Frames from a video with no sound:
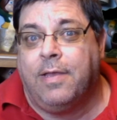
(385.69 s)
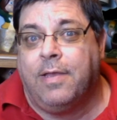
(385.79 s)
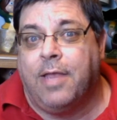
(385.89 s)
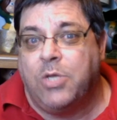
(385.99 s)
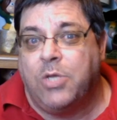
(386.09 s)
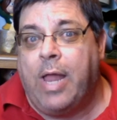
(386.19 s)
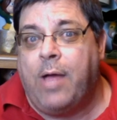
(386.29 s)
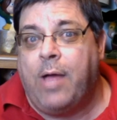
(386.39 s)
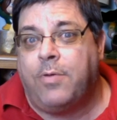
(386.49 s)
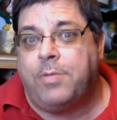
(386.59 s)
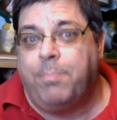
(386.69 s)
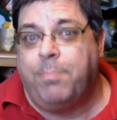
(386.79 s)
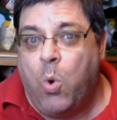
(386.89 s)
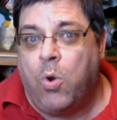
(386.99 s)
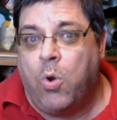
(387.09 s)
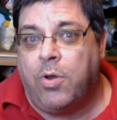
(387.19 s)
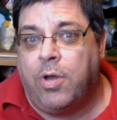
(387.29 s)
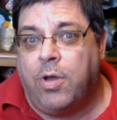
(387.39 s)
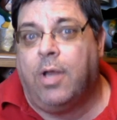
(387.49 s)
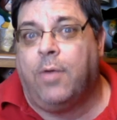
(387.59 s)
is when I was
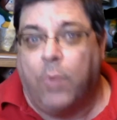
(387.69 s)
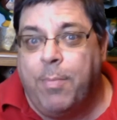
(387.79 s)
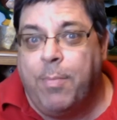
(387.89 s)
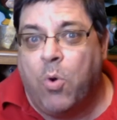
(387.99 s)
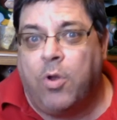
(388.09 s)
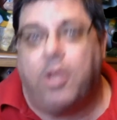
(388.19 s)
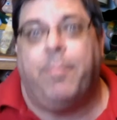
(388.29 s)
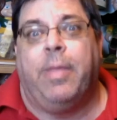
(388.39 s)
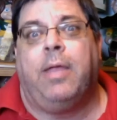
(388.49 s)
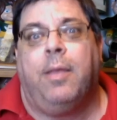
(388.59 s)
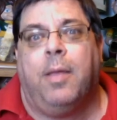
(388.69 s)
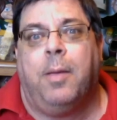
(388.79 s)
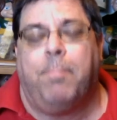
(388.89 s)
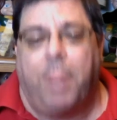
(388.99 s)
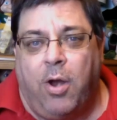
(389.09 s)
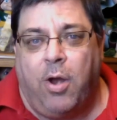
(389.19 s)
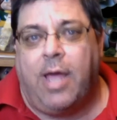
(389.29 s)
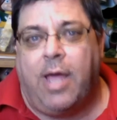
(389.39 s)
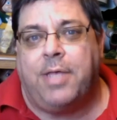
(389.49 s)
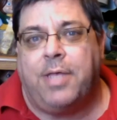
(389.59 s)
reborn to be
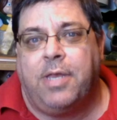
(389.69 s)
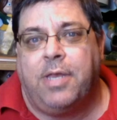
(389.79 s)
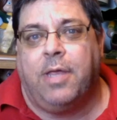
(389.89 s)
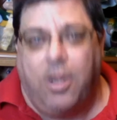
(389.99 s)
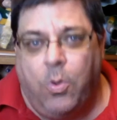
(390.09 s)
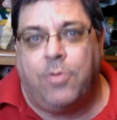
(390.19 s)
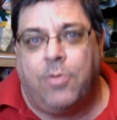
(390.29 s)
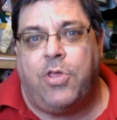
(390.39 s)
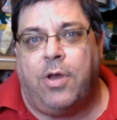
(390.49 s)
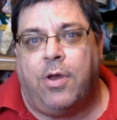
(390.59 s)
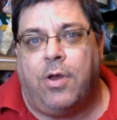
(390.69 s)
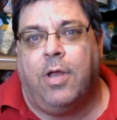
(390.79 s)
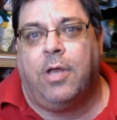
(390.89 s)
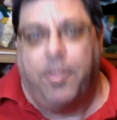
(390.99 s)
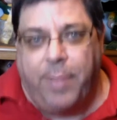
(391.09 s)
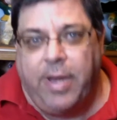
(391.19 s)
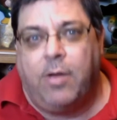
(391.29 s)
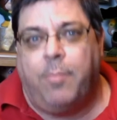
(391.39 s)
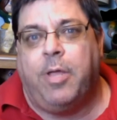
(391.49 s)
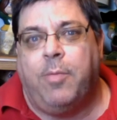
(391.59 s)
paralyzed in a wheelchair, dependent
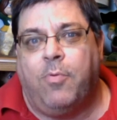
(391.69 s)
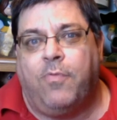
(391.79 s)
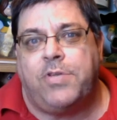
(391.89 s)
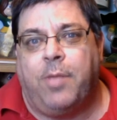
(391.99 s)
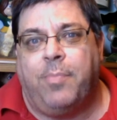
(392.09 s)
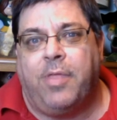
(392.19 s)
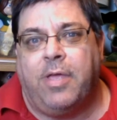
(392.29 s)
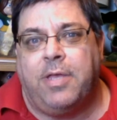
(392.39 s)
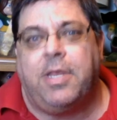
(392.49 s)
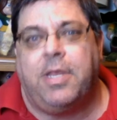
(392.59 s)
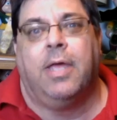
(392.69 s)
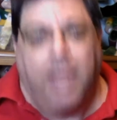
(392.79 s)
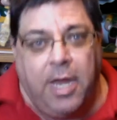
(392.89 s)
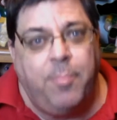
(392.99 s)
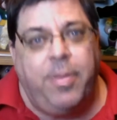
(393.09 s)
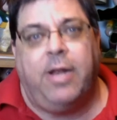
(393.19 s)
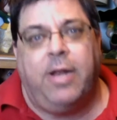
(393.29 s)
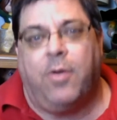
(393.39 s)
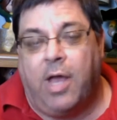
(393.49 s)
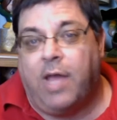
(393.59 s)
on people for some things, independent
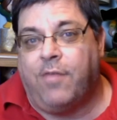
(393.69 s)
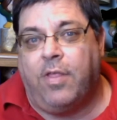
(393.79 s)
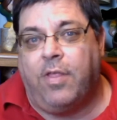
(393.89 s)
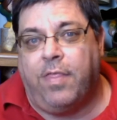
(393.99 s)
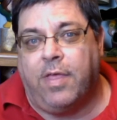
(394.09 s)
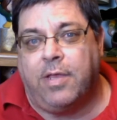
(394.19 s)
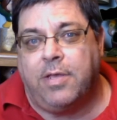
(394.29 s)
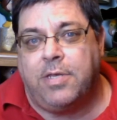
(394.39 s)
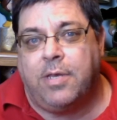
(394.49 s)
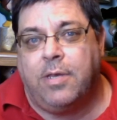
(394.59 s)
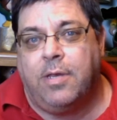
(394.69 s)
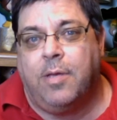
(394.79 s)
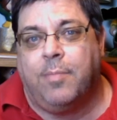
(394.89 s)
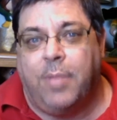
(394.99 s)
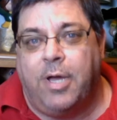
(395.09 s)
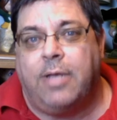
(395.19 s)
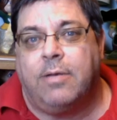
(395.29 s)
on a lot of other things, but